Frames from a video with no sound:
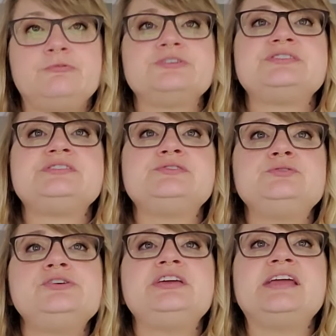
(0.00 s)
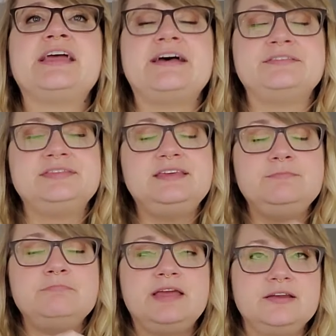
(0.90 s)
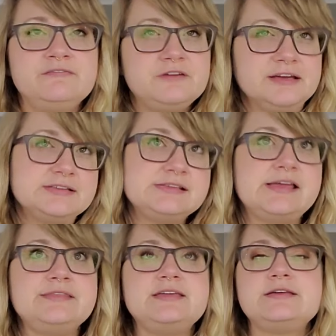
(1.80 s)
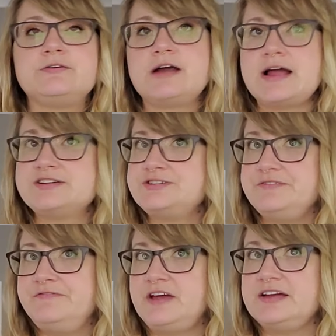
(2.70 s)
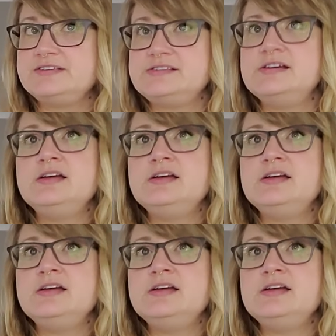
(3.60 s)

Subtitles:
We're still looking at the main effects and the interaction effects.